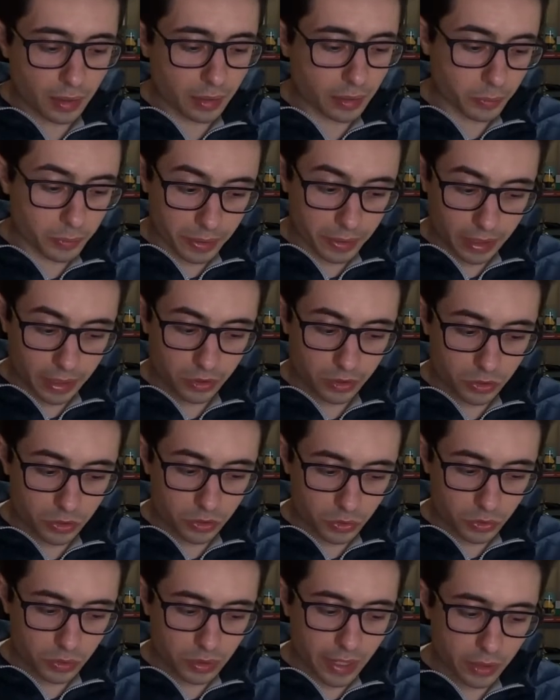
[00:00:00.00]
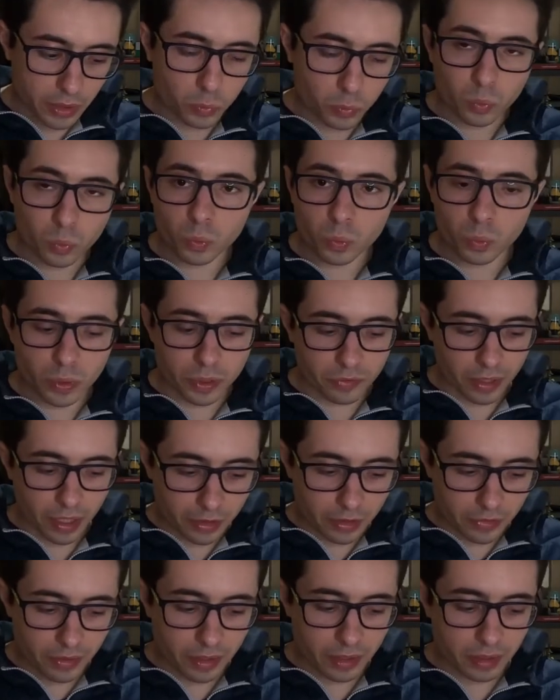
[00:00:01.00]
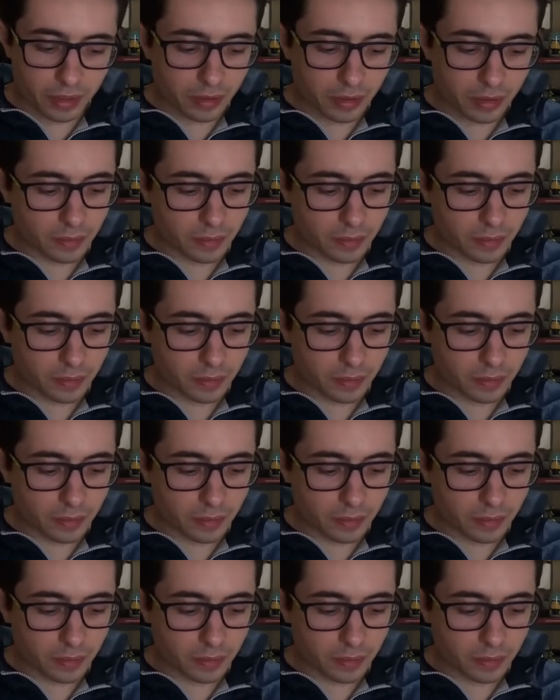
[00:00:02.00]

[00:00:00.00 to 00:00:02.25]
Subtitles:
we can do that with even.